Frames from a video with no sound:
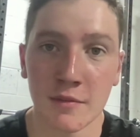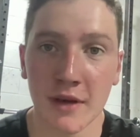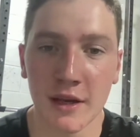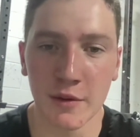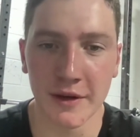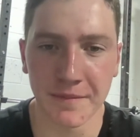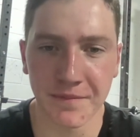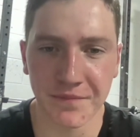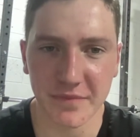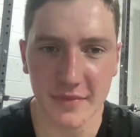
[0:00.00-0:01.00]
But anyway,
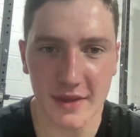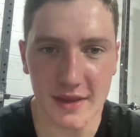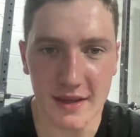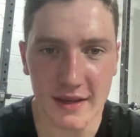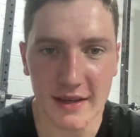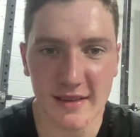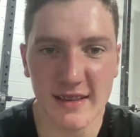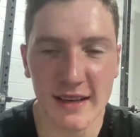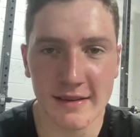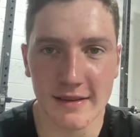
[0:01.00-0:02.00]
let's
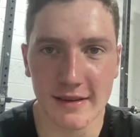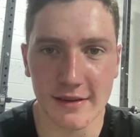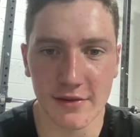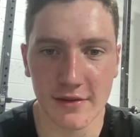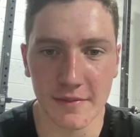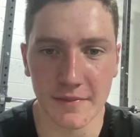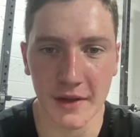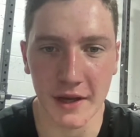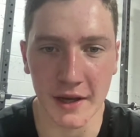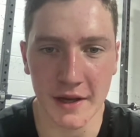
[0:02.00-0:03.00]
get into this,
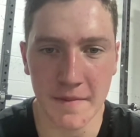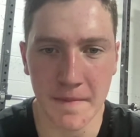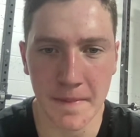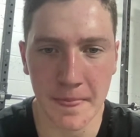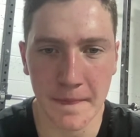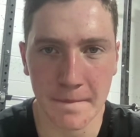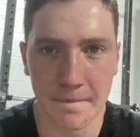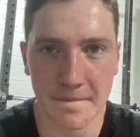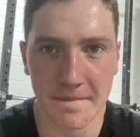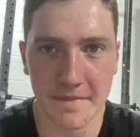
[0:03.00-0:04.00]
okay?
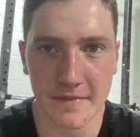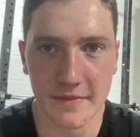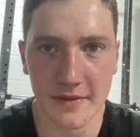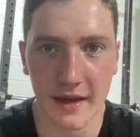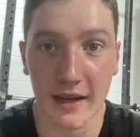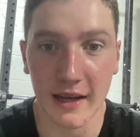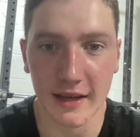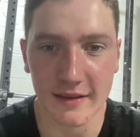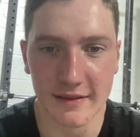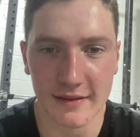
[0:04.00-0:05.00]

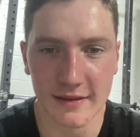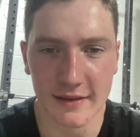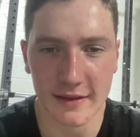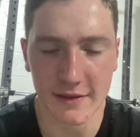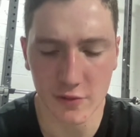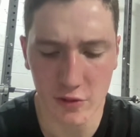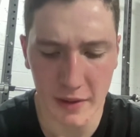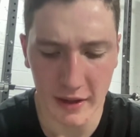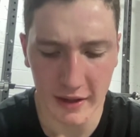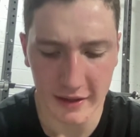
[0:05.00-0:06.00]
Lust. Let's talk
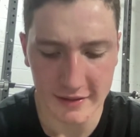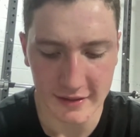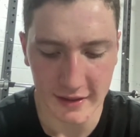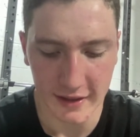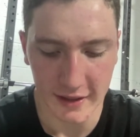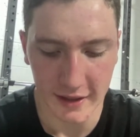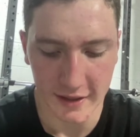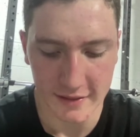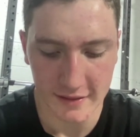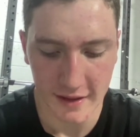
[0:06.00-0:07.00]
about lust today,
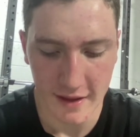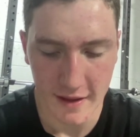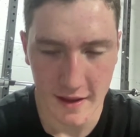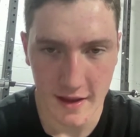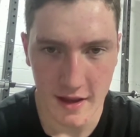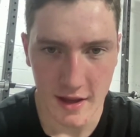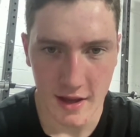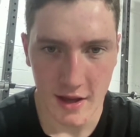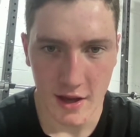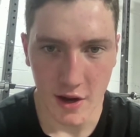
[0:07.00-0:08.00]
guys.
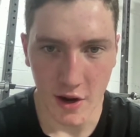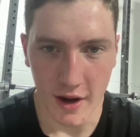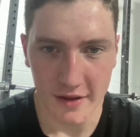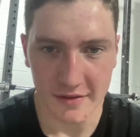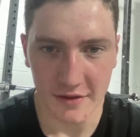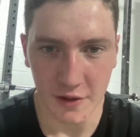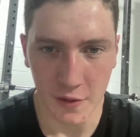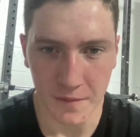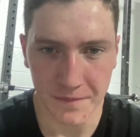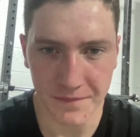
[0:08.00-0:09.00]
All right,
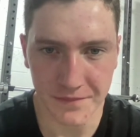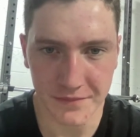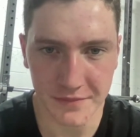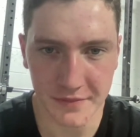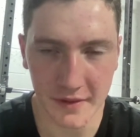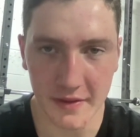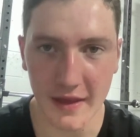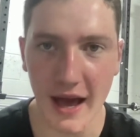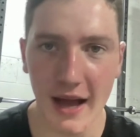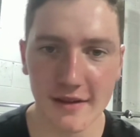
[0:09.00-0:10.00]
so
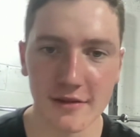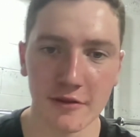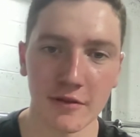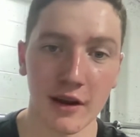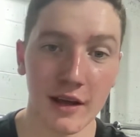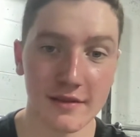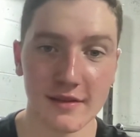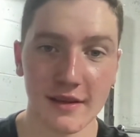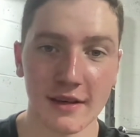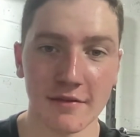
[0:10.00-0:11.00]
the act of
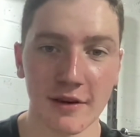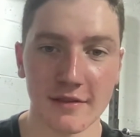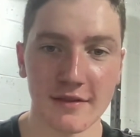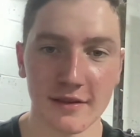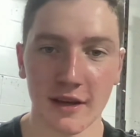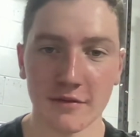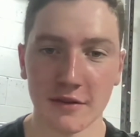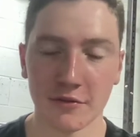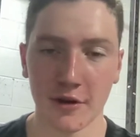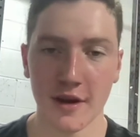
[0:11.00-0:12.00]
lusting versus
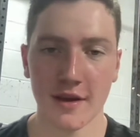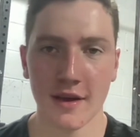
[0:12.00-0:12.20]
loving, right?